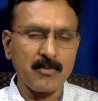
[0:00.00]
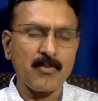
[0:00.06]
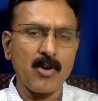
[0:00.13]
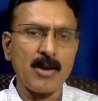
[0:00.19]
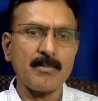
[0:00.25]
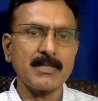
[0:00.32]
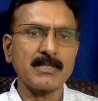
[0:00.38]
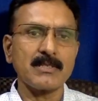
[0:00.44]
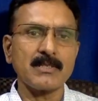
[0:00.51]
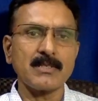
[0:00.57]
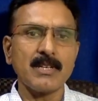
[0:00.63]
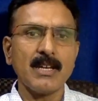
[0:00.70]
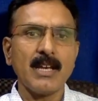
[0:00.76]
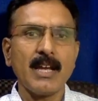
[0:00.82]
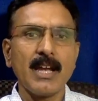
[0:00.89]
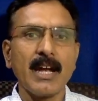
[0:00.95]
farmers
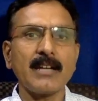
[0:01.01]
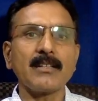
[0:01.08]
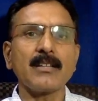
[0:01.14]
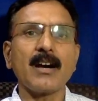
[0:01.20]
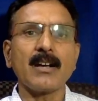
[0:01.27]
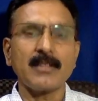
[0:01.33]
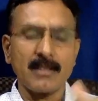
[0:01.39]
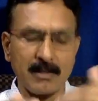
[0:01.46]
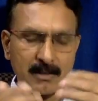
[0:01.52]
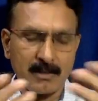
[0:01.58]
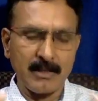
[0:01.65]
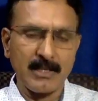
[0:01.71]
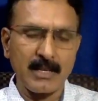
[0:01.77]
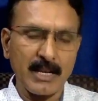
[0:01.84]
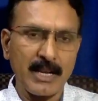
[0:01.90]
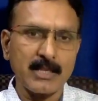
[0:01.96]
and the other
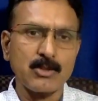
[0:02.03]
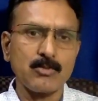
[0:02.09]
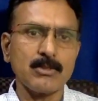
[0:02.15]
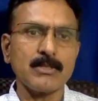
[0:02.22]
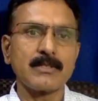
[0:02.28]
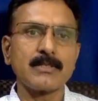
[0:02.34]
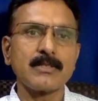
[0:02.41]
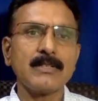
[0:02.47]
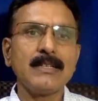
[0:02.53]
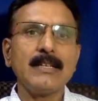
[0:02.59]
intellectuals.